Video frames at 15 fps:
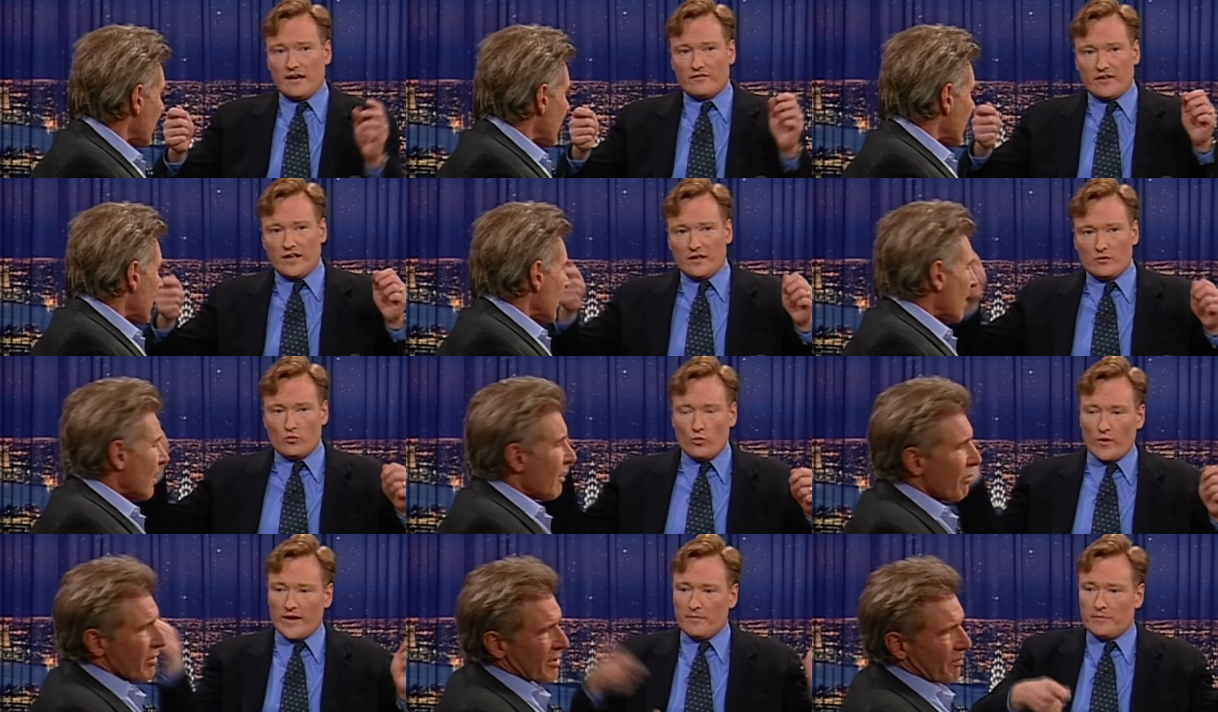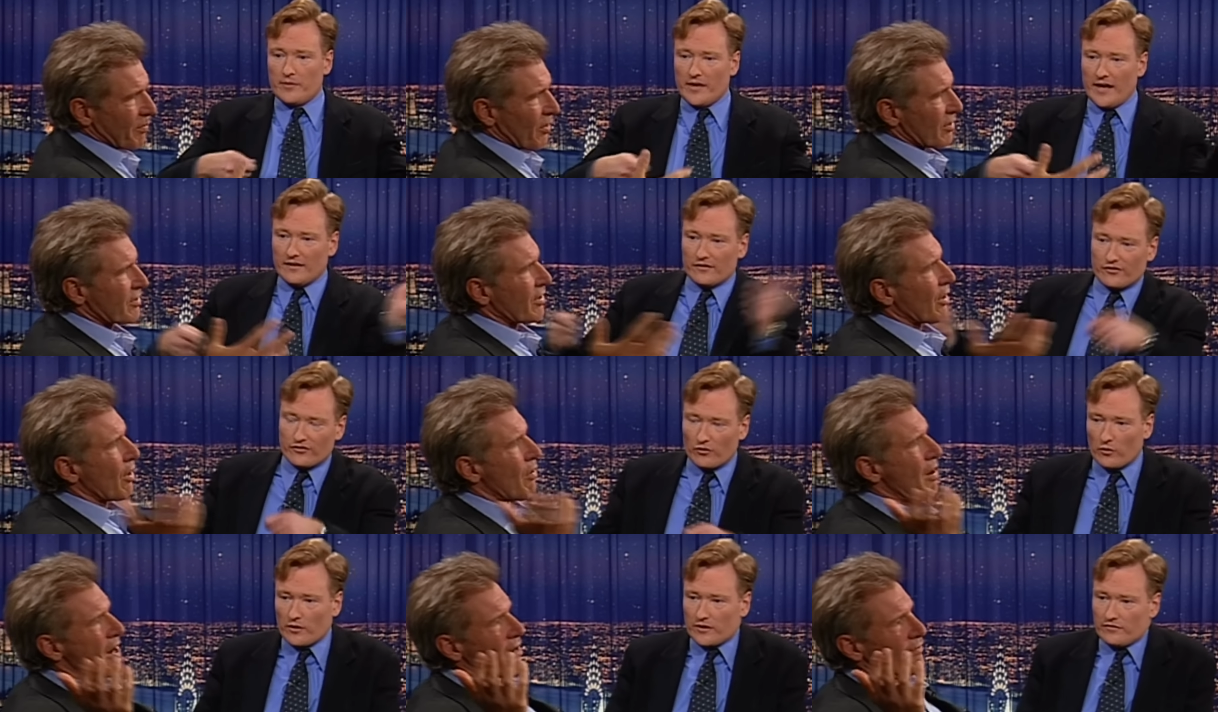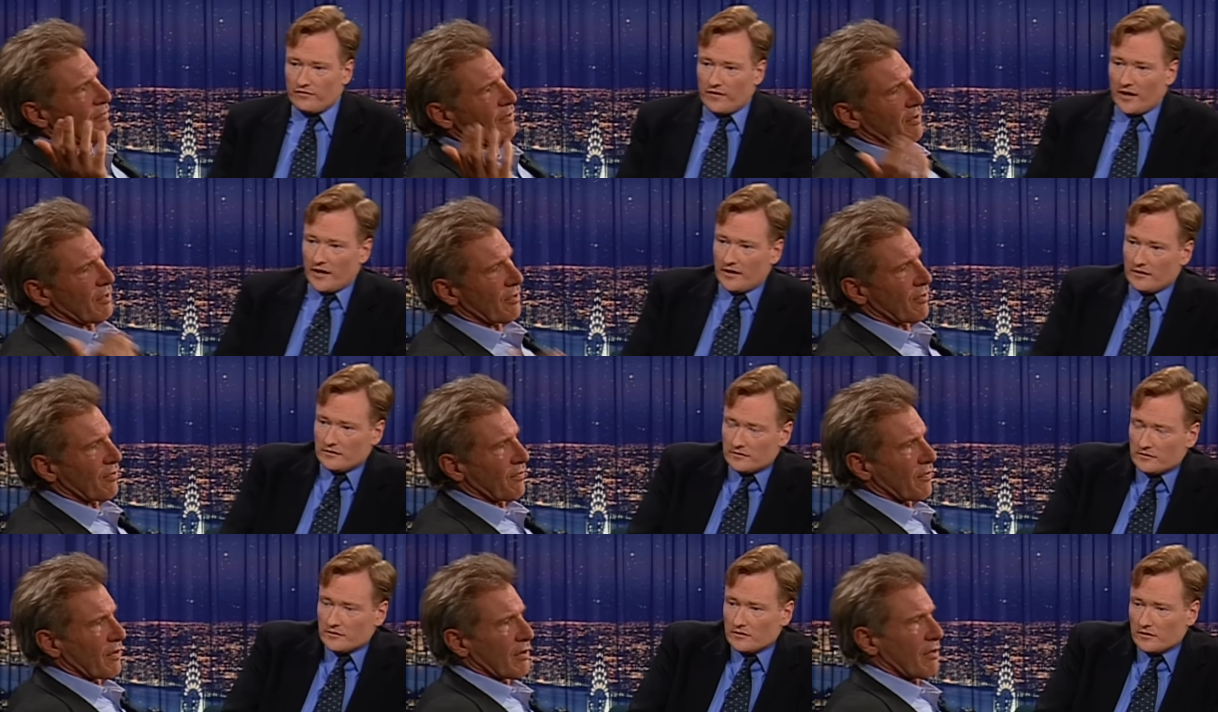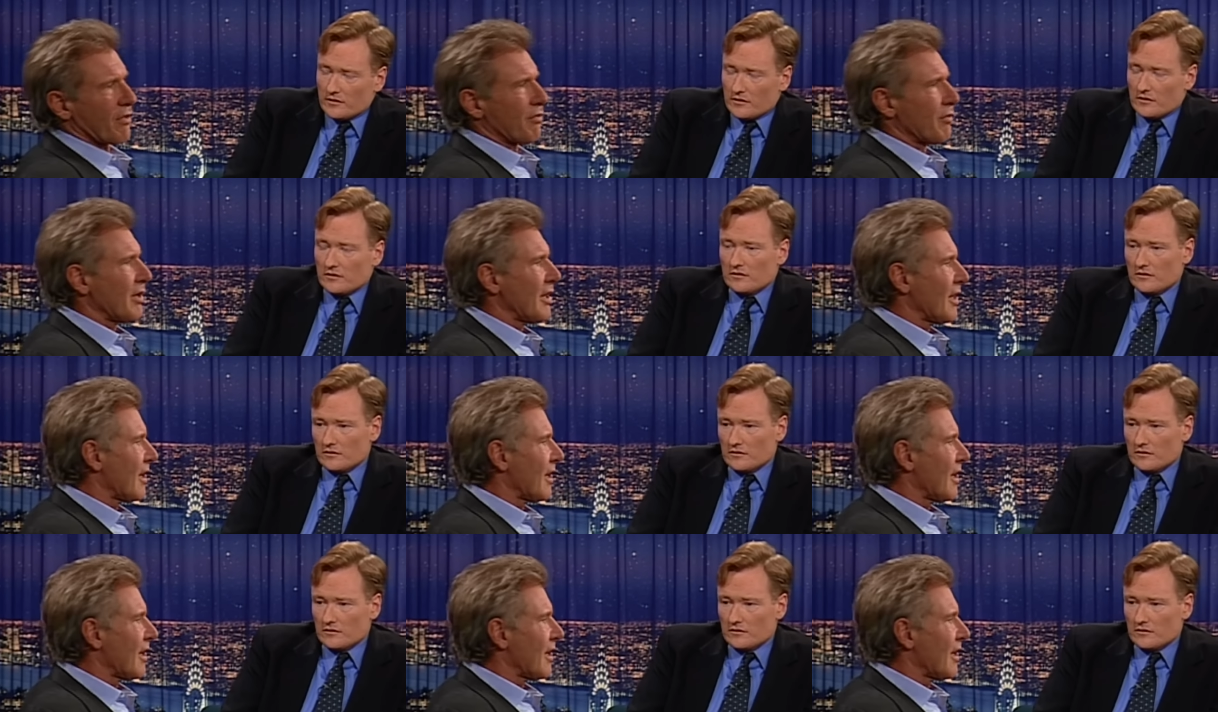Speaker 1: whose hard work gets thrown down the drain, Richards